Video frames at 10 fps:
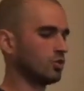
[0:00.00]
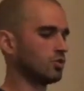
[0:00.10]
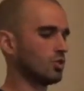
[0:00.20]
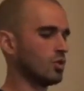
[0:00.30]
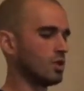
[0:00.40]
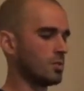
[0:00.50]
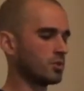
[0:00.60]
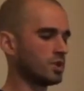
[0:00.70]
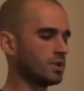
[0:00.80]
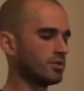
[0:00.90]
So
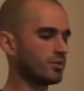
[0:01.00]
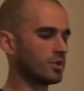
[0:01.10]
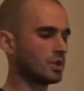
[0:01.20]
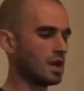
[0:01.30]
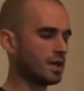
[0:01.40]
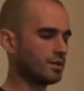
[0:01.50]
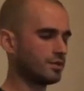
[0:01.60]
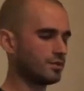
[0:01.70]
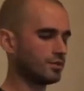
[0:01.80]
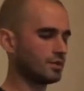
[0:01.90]
I'm gonna read for you
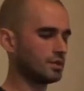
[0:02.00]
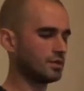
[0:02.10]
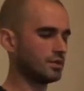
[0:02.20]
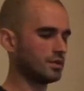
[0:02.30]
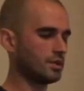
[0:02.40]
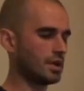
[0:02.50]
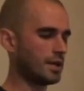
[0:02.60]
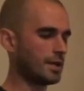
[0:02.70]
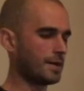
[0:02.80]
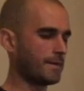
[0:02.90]
guys
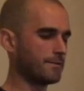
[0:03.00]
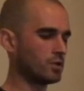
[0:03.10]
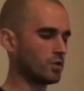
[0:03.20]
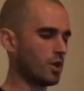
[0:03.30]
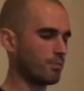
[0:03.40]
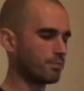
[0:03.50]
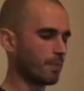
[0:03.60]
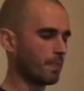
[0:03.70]
uh, from now.